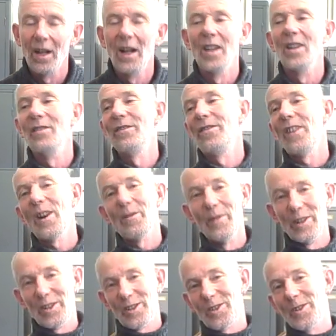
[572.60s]
And the farmer
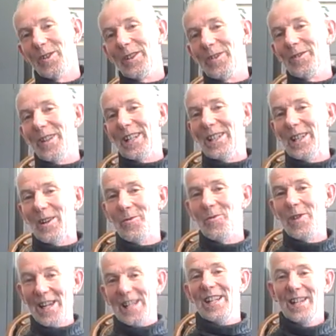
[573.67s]
saw it right
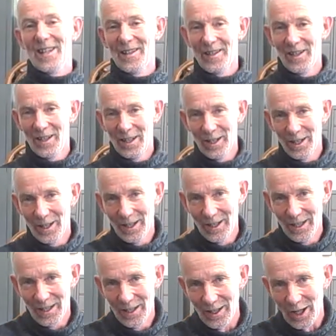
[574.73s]
away.
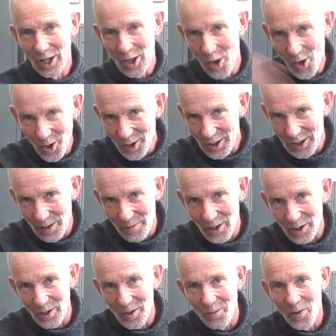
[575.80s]
The cork came out
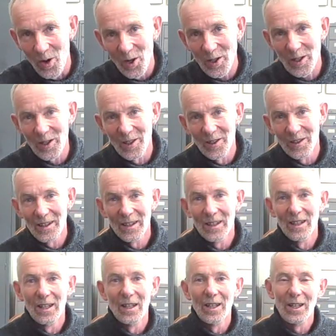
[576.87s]
of the bottle.
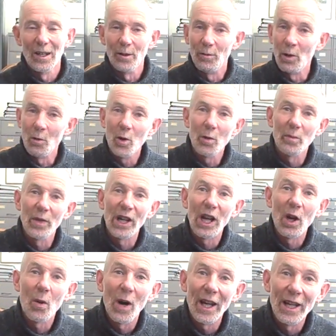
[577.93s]
We won't be
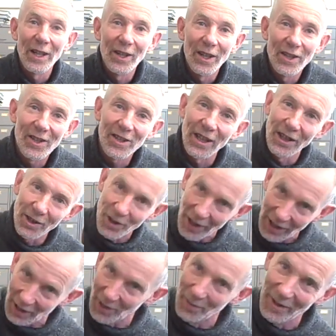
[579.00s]
requiring this then,
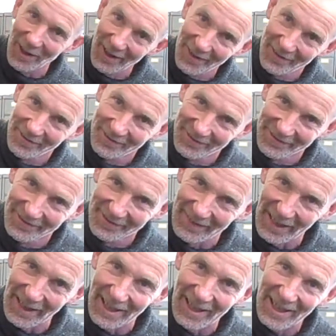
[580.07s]
gentlemen
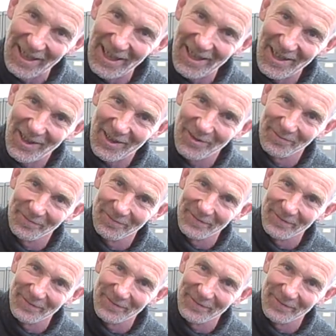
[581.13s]
and ladies.